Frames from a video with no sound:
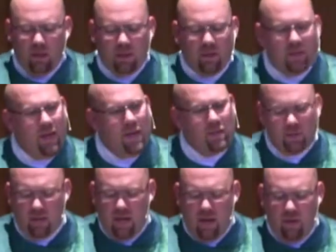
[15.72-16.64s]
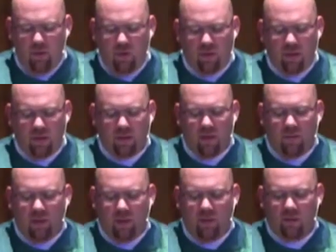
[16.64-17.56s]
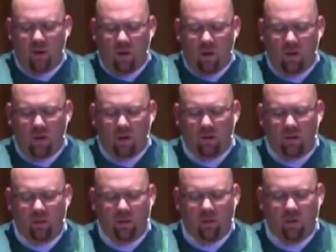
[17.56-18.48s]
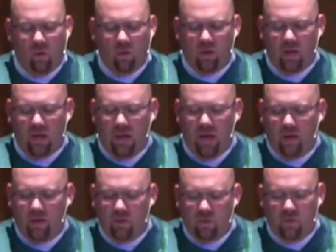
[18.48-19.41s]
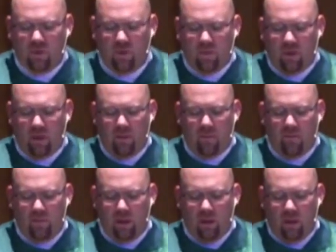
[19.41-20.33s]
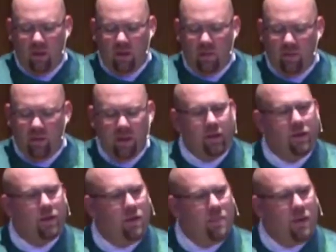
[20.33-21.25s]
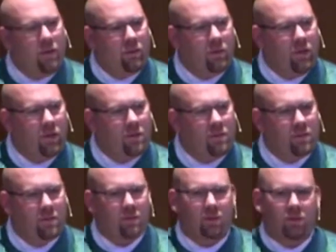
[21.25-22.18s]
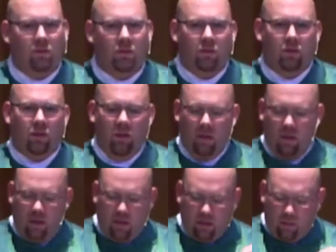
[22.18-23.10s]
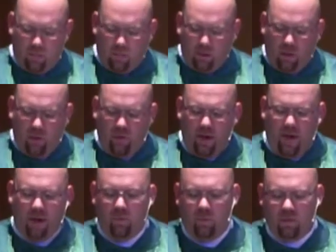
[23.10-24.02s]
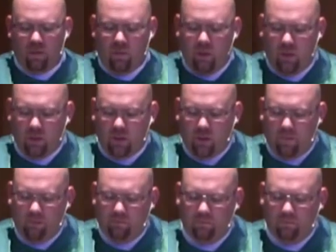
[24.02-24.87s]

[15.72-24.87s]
"The next time you think something is hard or that you can't do something, think about this." And then below that was a picture.